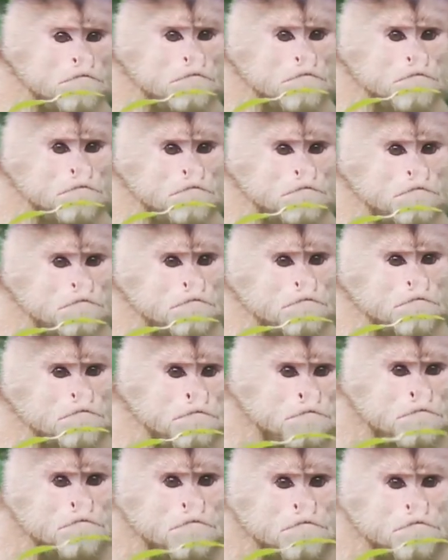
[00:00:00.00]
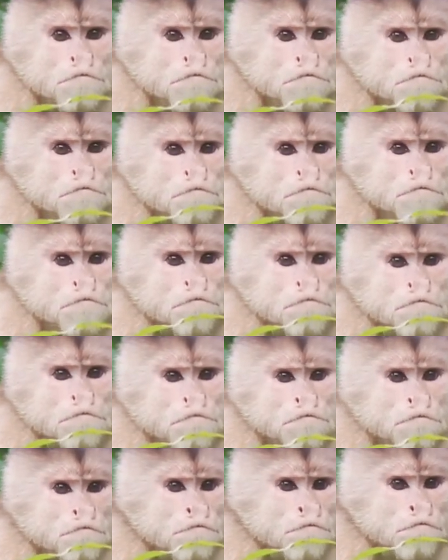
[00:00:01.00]
and crises led to a
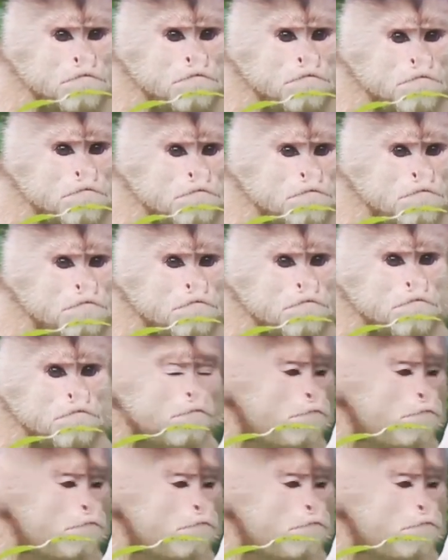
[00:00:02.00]
series of final